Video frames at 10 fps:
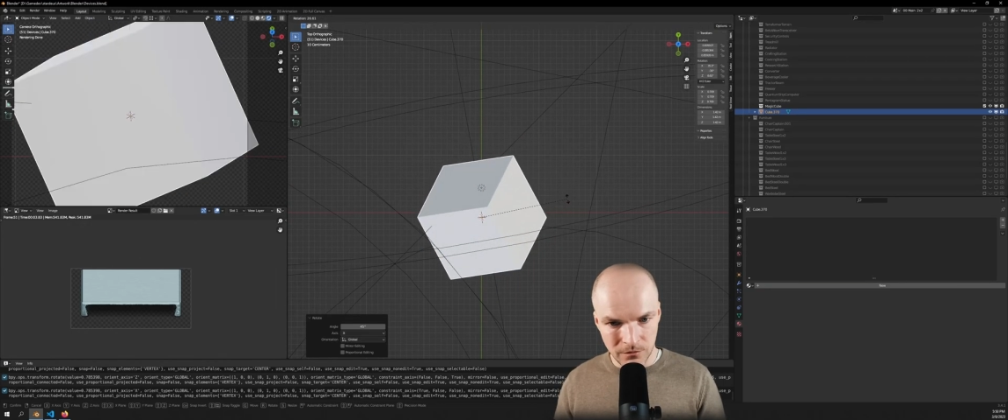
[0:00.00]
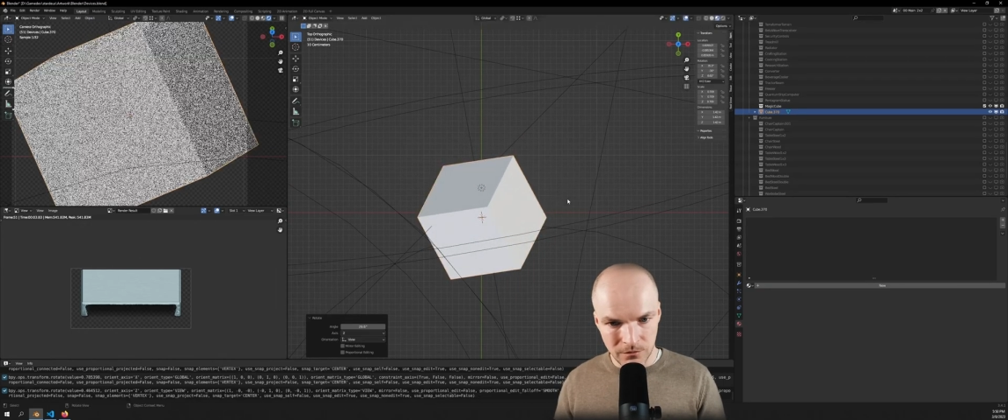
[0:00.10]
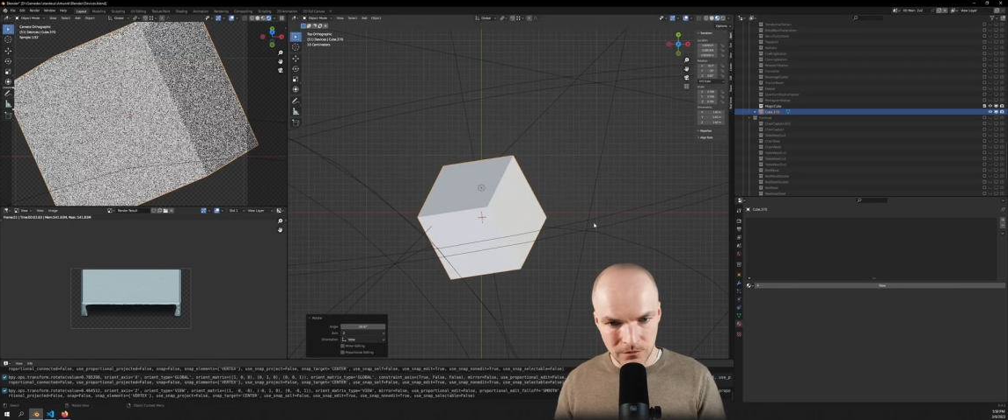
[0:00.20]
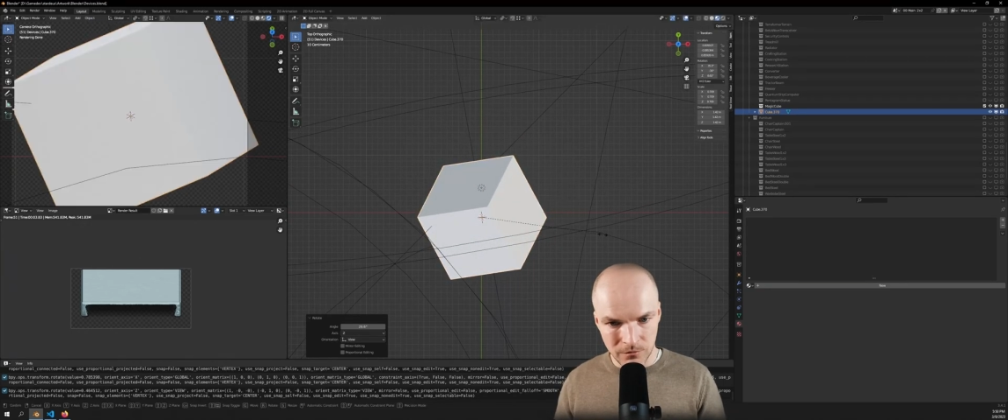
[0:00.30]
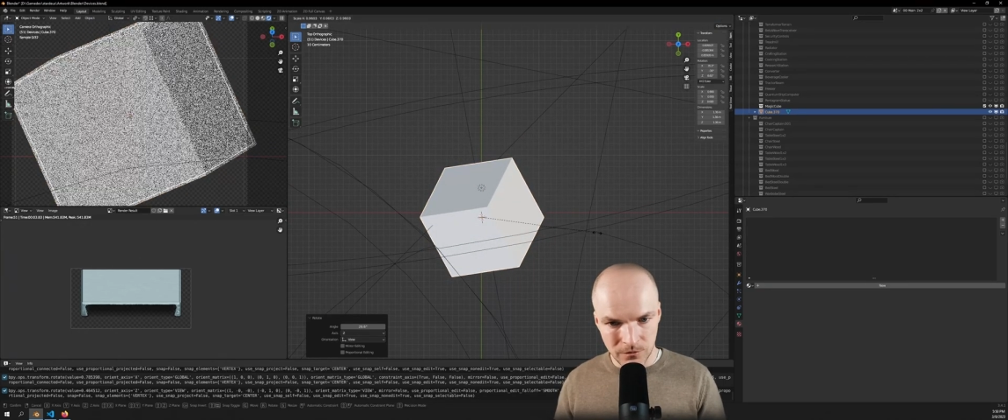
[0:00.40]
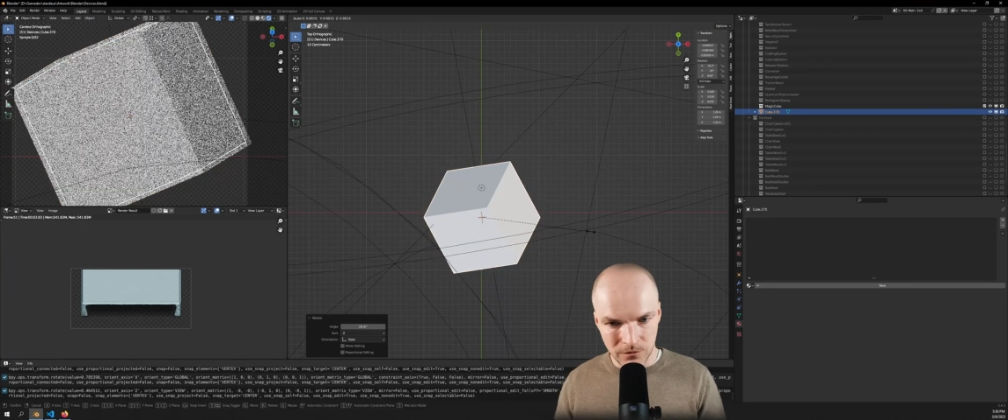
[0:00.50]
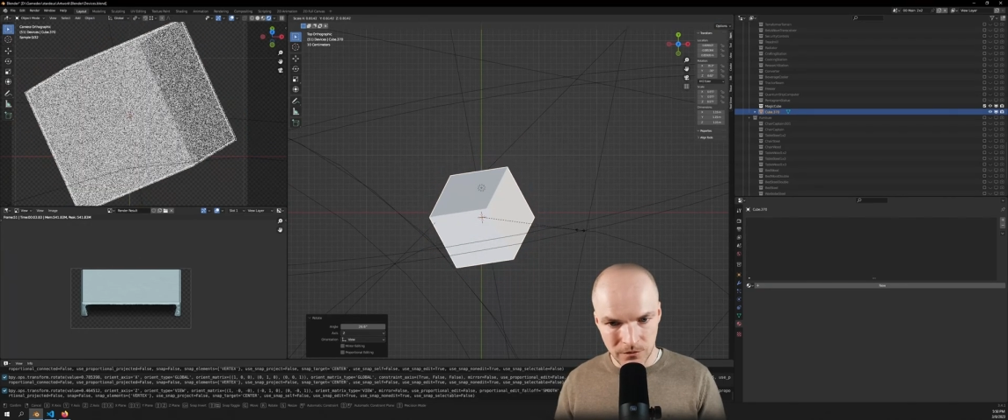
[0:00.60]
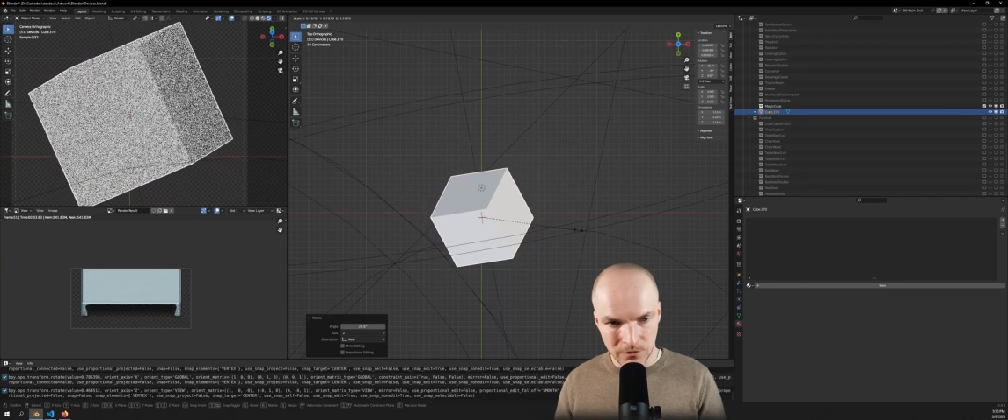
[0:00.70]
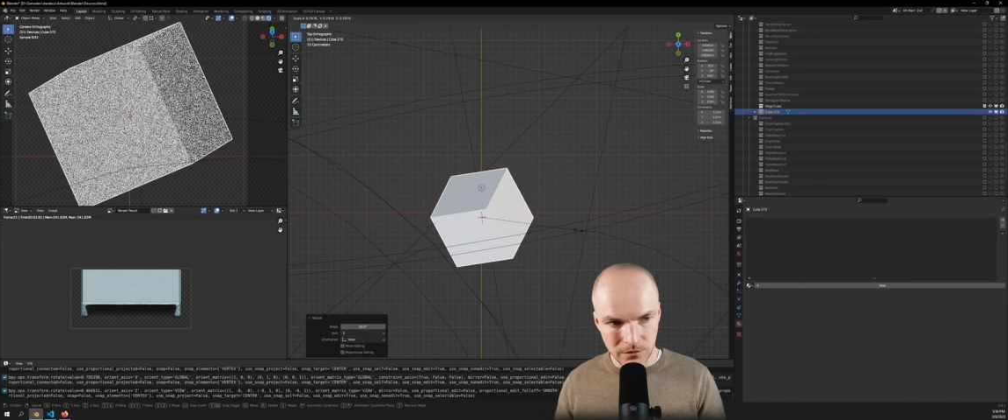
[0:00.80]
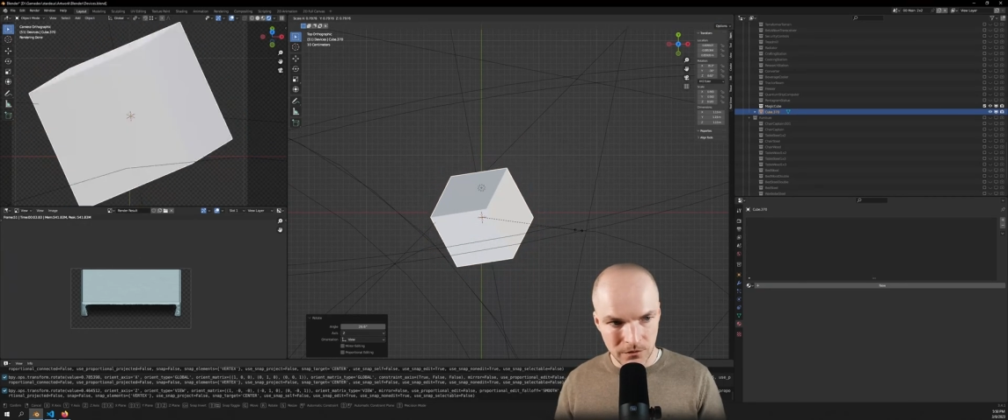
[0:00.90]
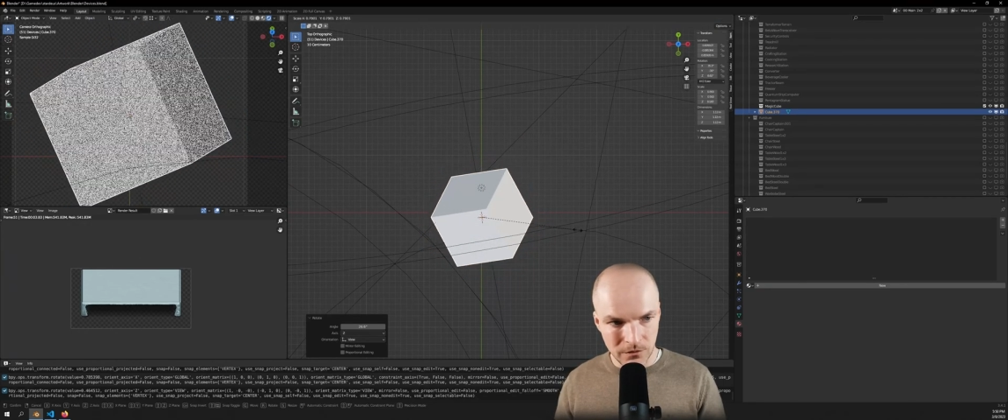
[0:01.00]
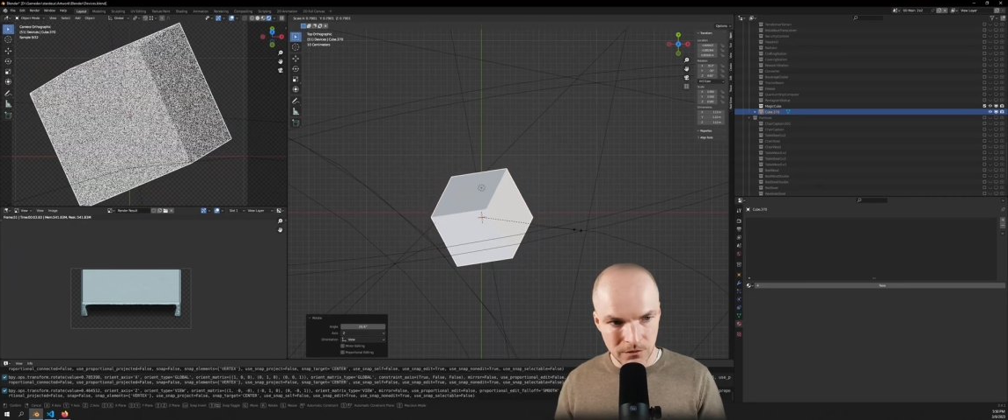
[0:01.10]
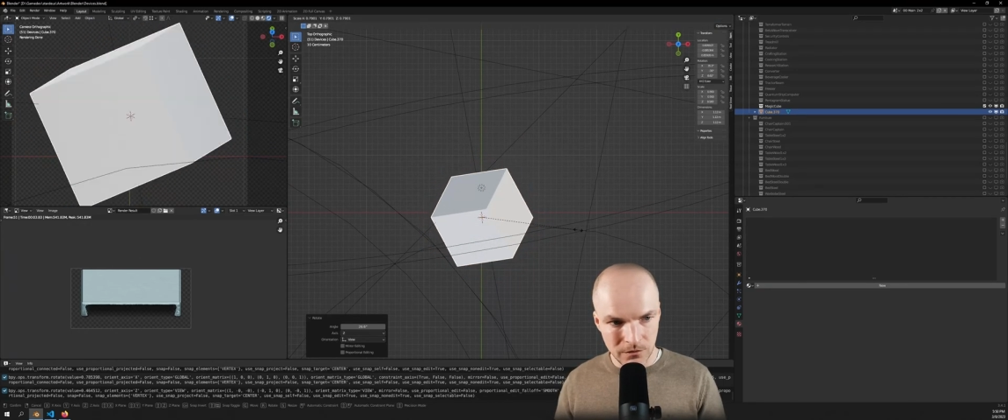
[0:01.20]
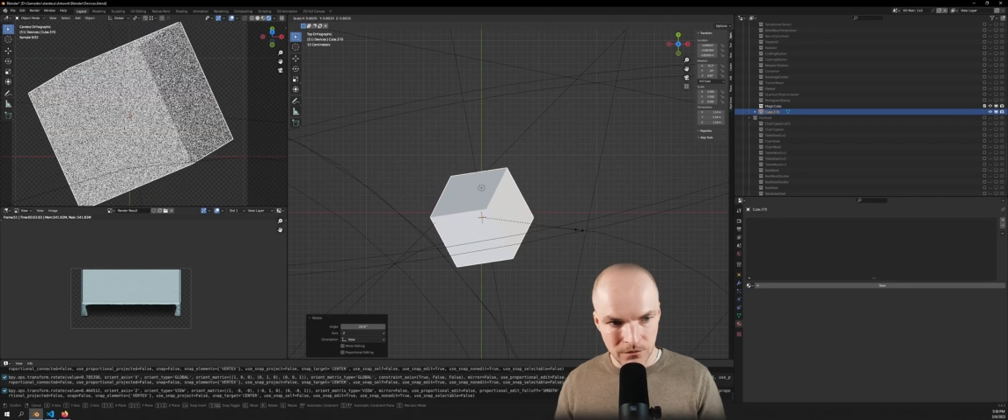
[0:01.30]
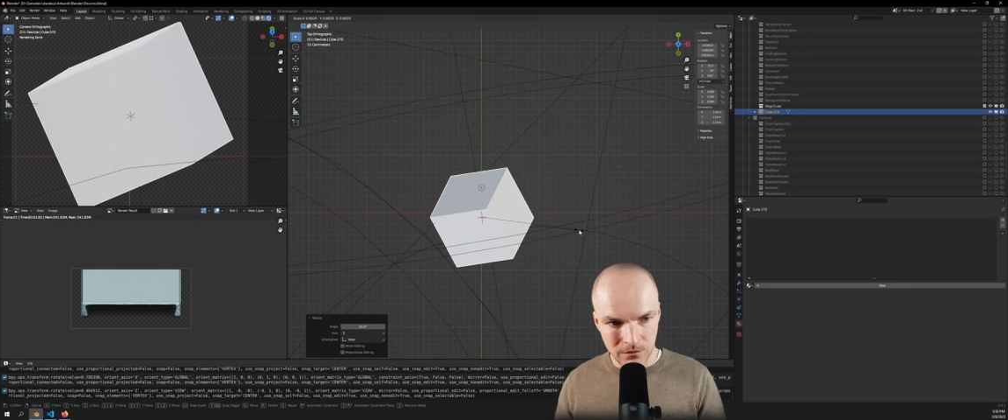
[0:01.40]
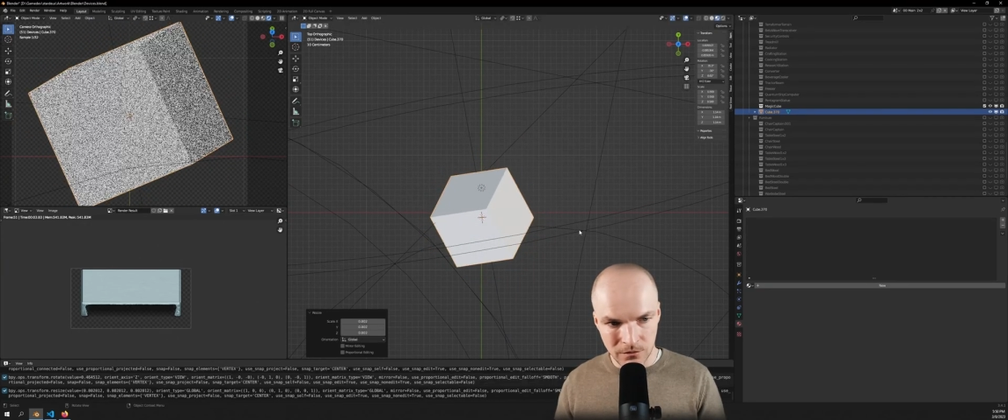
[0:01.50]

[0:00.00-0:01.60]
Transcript: something like this.